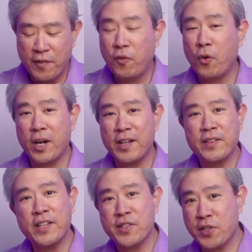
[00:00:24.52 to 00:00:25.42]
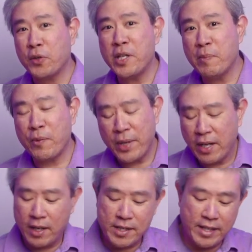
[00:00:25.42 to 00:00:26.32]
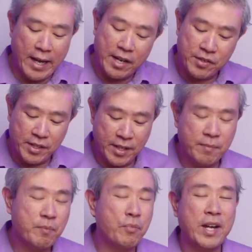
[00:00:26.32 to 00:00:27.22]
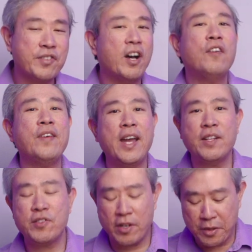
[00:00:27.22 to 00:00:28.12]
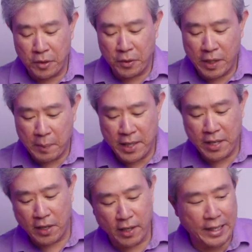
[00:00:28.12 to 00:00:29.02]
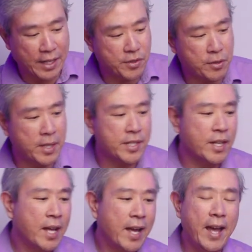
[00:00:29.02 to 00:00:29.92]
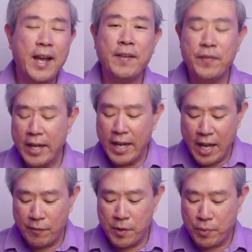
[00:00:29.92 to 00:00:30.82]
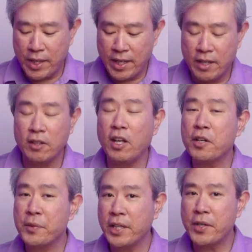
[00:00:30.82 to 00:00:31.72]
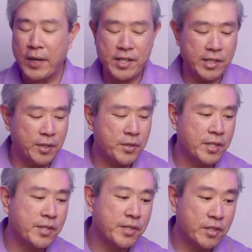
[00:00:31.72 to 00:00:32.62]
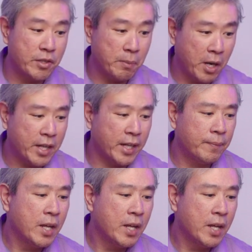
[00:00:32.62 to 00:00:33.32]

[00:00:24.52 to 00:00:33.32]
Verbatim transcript: for the Sony memory card. They actually branch off and start their own company called Nextorage, and they have been bringing a lot of really great solutions to the market.